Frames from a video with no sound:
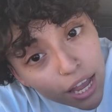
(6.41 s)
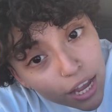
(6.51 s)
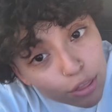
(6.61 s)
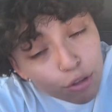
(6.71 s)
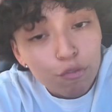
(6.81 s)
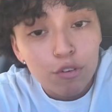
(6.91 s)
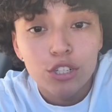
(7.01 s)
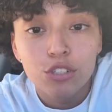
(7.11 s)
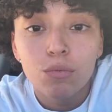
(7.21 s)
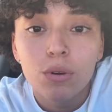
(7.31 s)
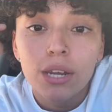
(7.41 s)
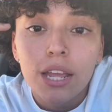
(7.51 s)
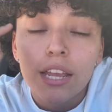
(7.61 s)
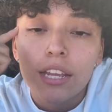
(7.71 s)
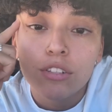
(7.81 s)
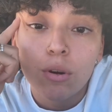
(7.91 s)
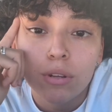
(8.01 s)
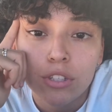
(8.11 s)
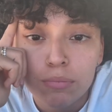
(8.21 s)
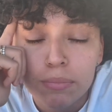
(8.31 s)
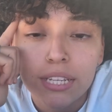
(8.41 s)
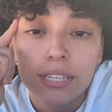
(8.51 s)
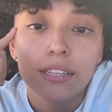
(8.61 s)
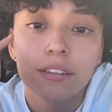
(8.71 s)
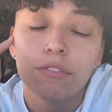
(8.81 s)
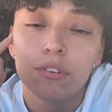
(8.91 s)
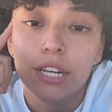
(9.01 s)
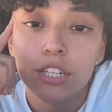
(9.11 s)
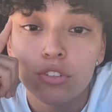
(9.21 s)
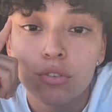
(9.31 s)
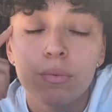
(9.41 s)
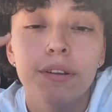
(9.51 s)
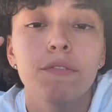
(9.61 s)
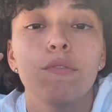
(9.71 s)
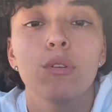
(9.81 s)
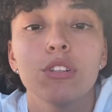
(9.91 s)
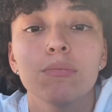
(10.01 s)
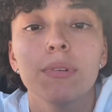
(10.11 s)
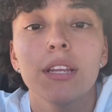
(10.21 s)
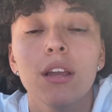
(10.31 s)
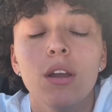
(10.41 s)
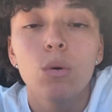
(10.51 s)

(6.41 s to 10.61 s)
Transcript: And the first one is going to be differential reinforcement,